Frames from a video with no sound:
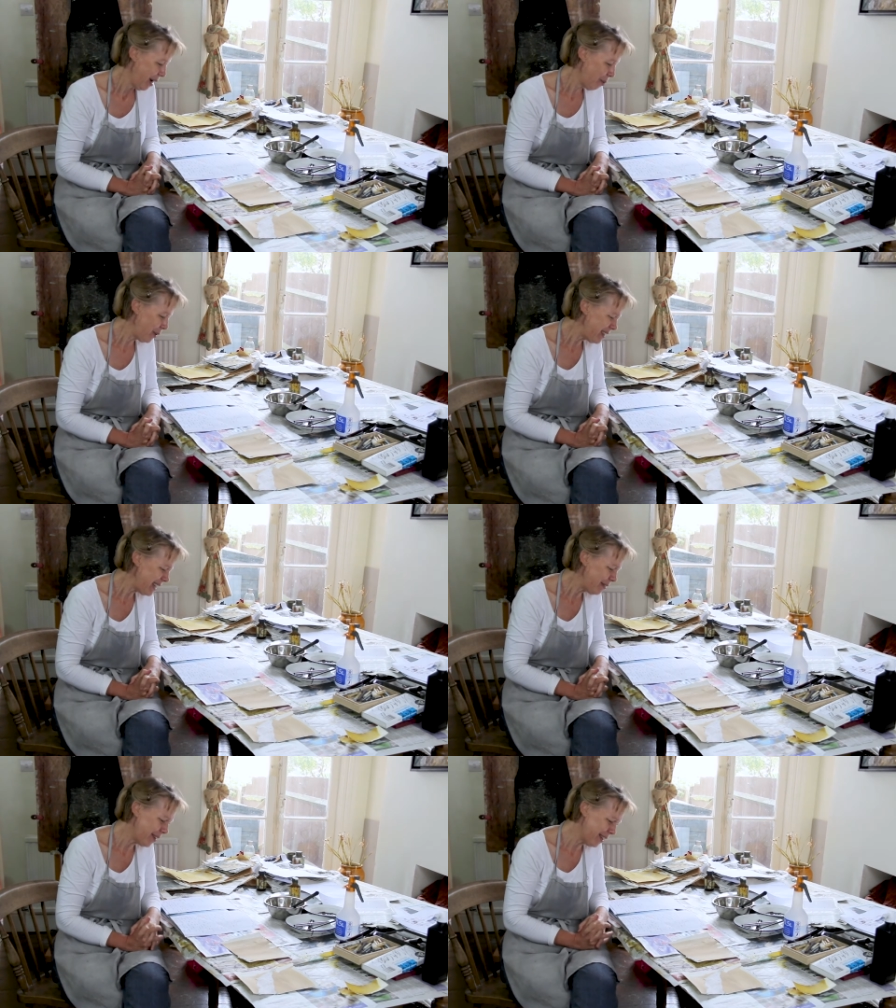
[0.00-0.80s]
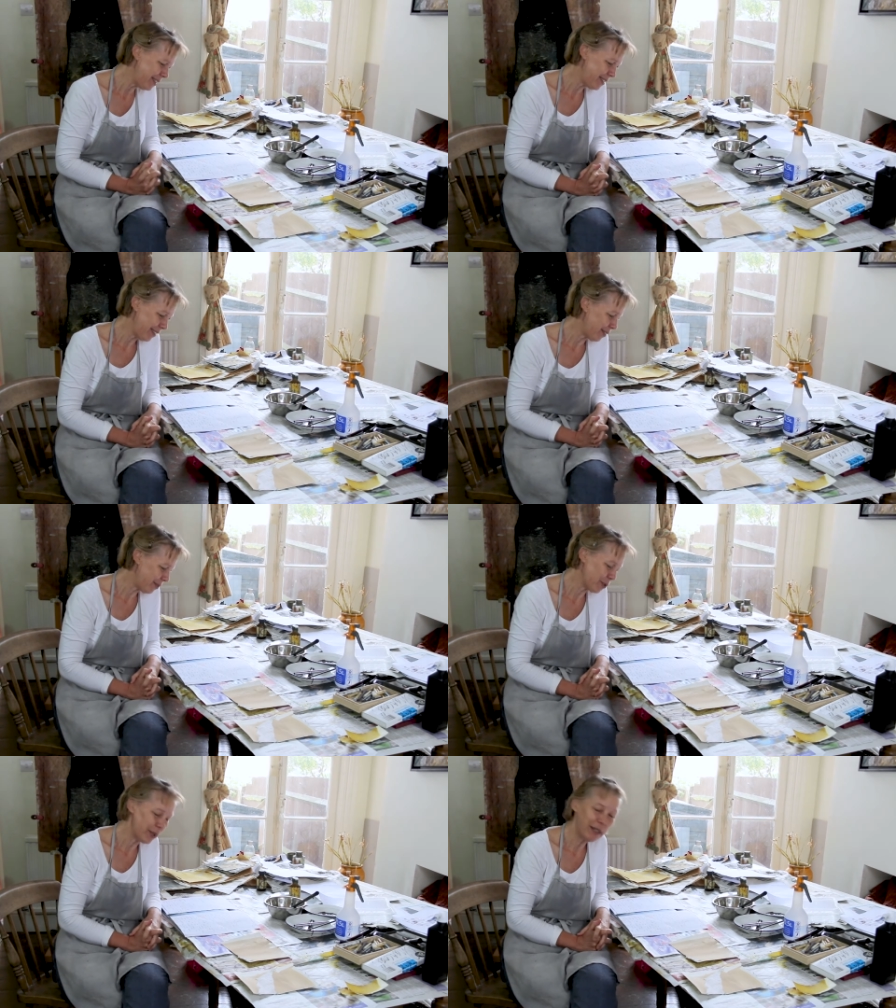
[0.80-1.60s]
What are the advantages
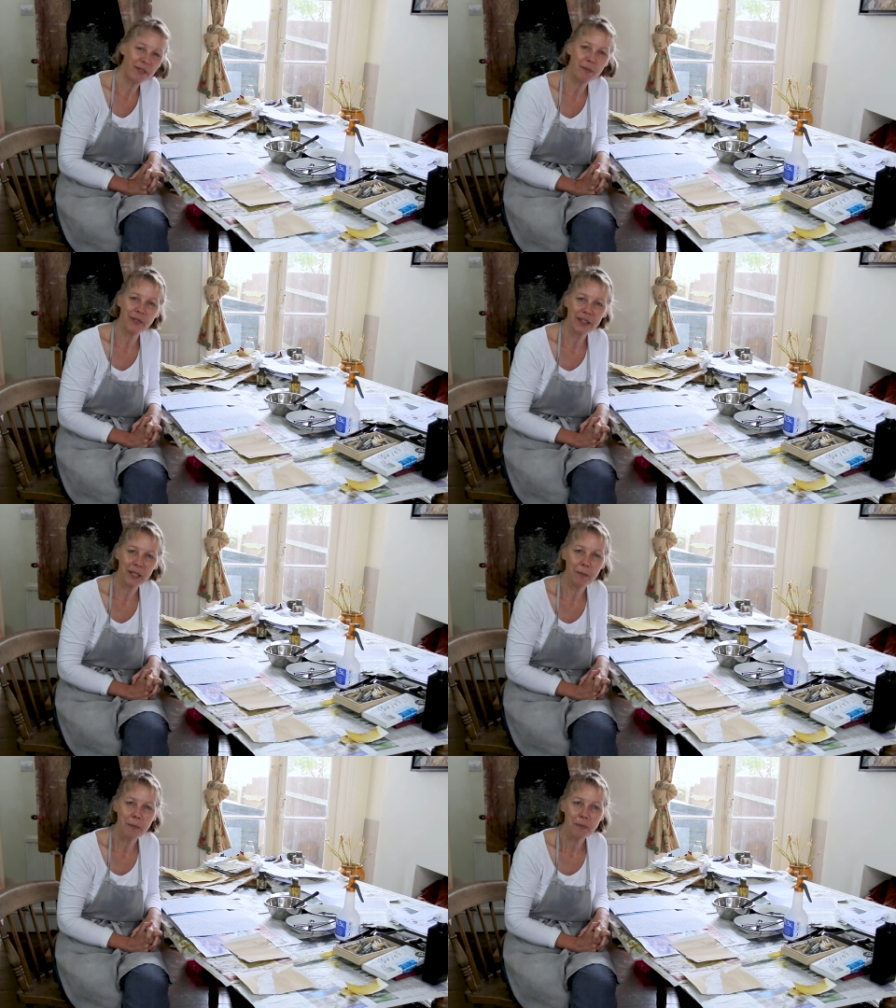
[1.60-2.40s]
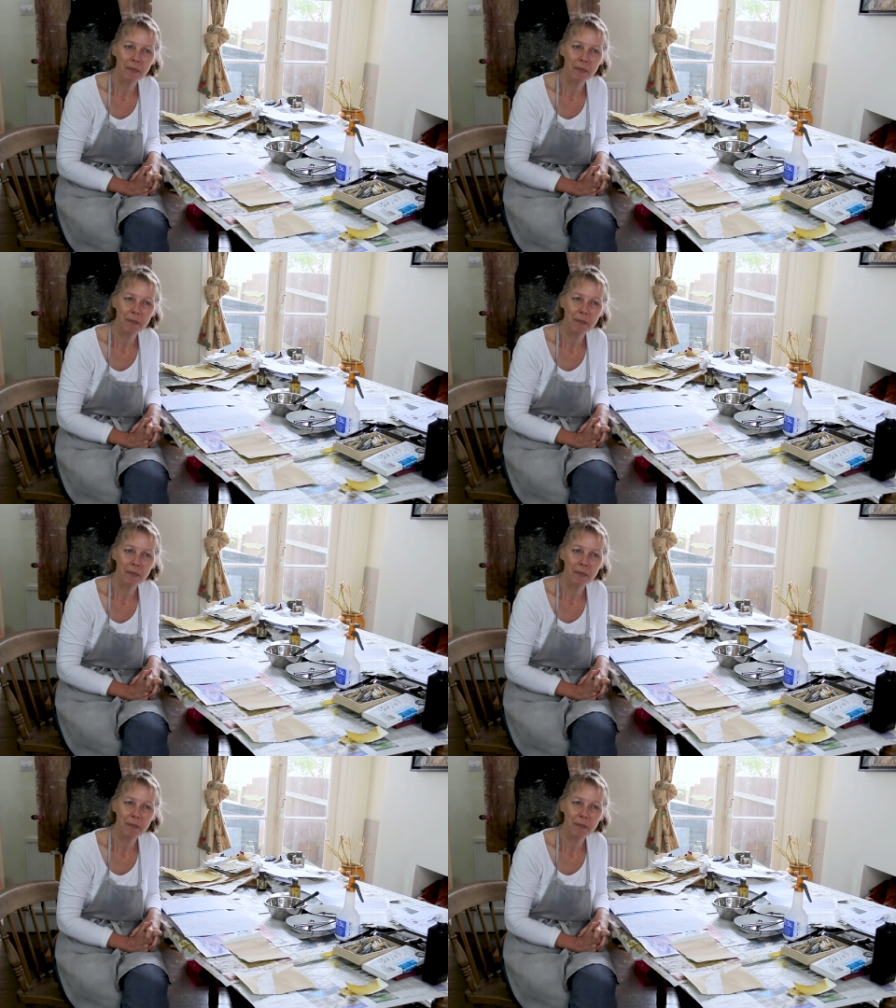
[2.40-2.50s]
of drawing from film?